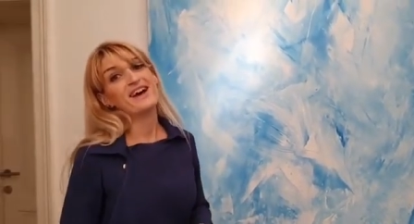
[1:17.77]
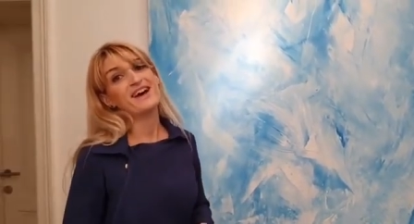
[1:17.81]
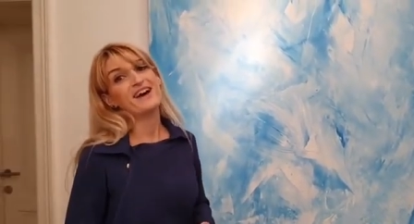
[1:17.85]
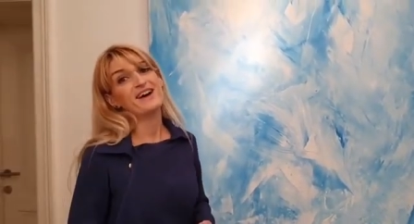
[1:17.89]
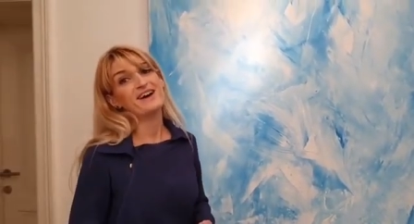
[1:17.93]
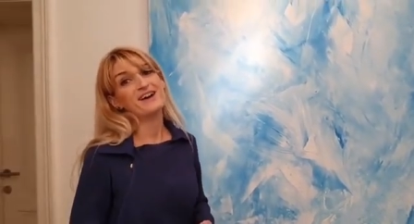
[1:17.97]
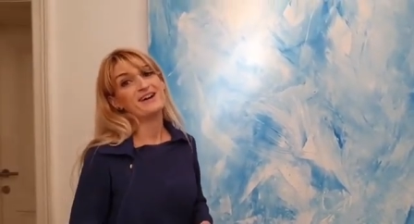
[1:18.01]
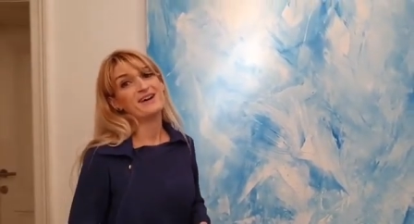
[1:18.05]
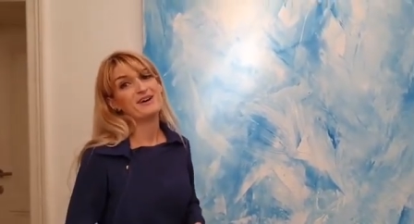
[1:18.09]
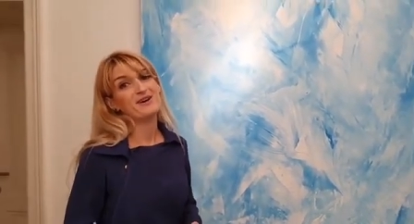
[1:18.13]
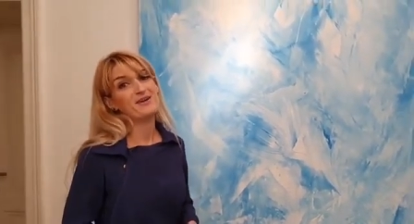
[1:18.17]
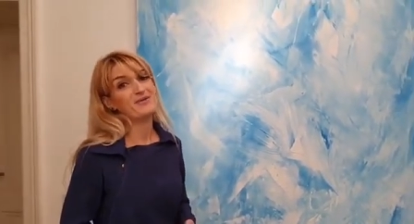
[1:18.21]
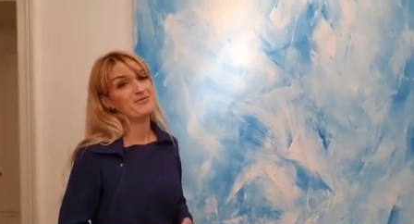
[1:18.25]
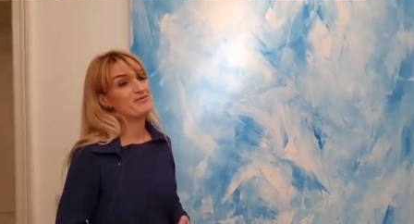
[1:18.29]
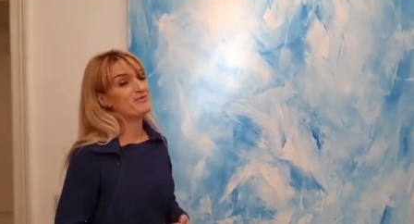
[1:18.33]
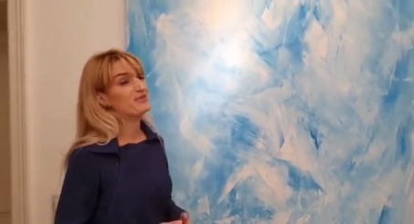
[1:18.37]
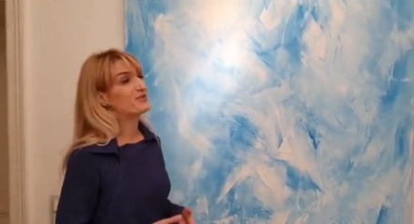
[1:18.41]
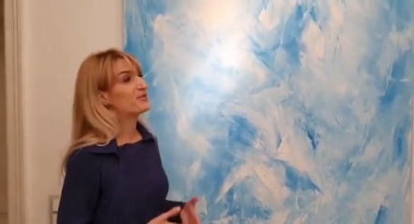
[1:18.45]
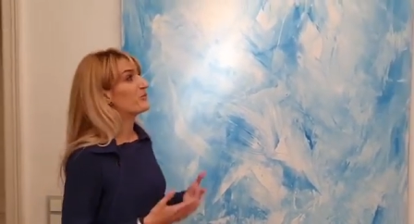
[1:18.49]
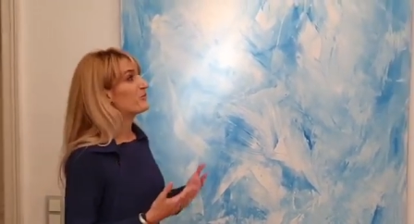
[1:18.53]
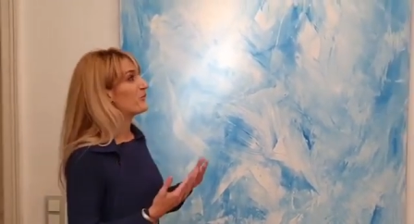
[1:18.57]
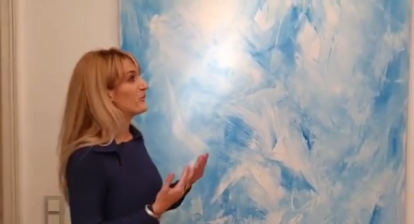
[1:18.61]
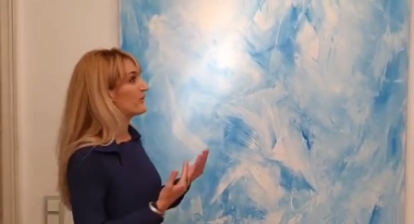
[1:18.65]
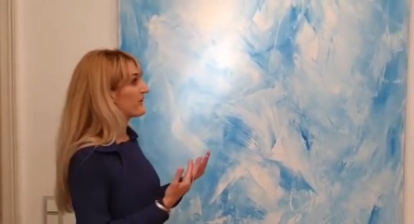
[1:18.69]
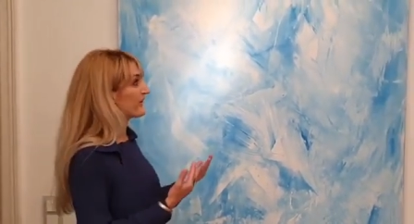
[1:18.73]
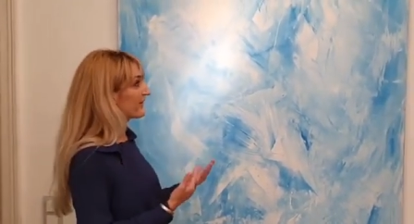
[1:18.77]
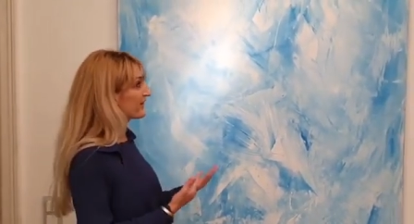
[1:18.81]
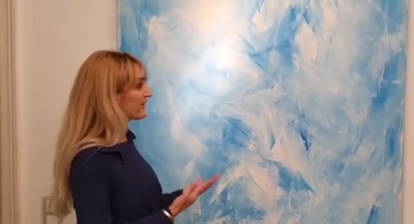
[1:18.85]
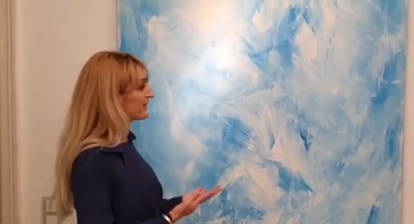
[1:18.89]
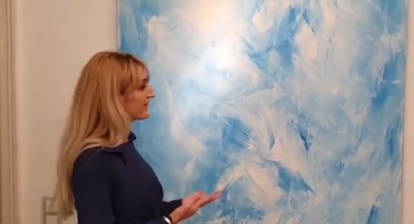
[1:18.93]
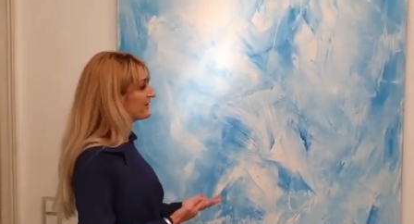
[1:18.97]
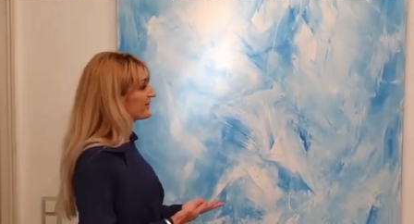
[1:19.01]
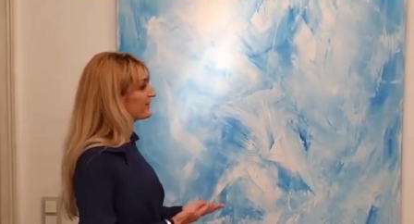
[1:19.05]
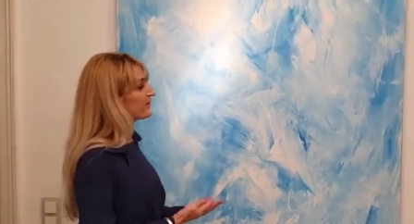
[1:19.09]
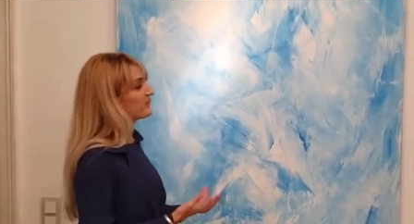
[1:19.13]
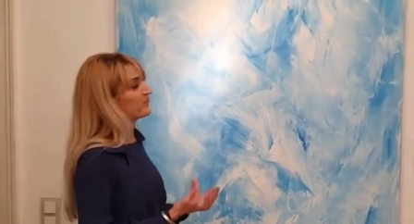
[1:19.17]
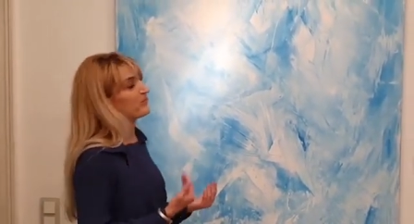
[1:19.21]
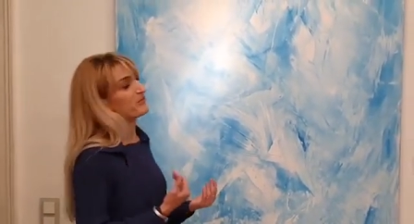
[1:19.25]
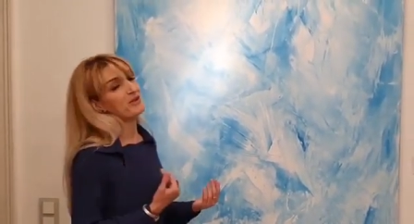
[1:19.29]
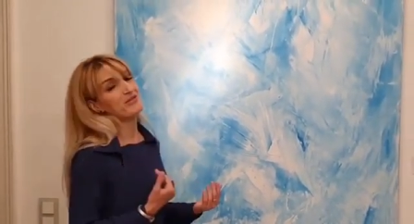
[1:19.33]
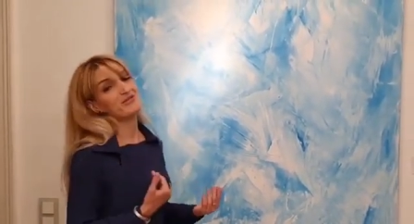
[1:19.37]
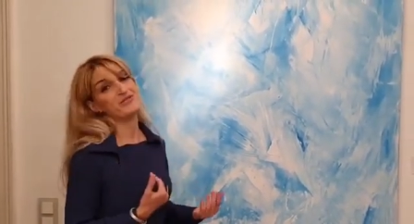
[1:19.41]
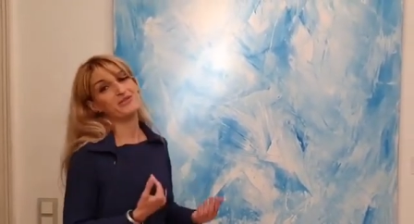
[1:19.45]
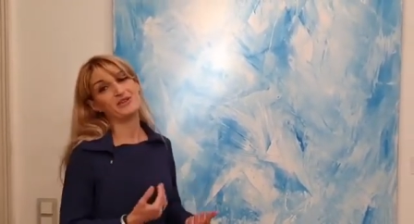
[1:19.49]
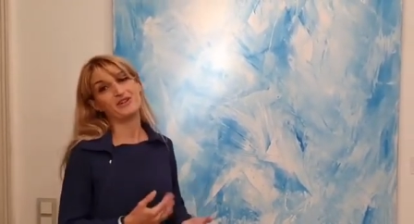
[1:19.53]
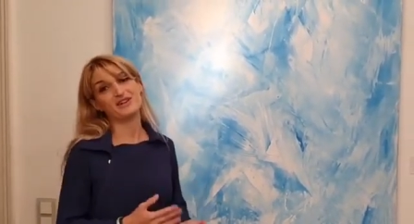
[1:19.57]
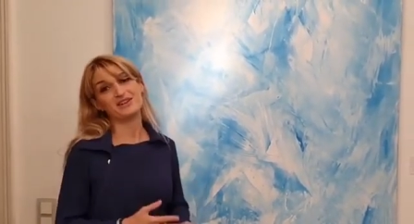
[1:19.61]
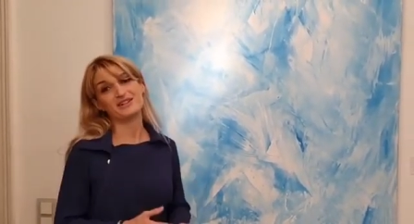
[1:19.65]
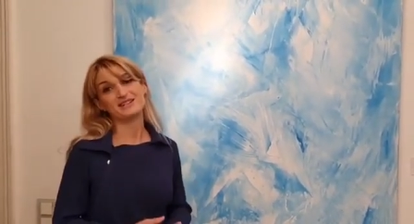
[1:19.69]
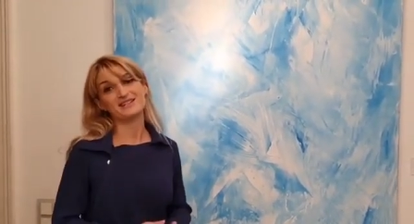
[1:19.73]
the work
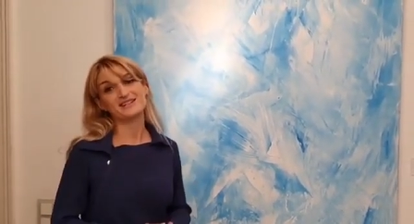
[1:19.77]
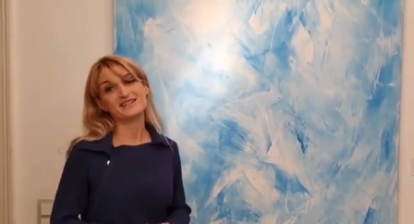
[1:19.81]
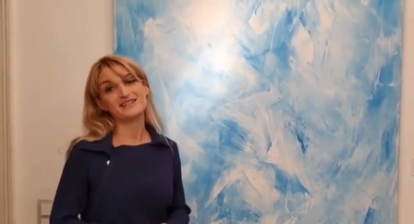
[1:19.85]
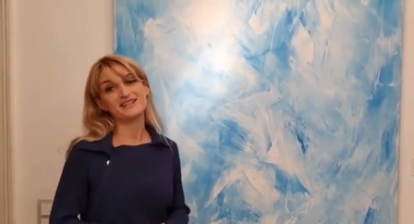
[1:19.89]
River as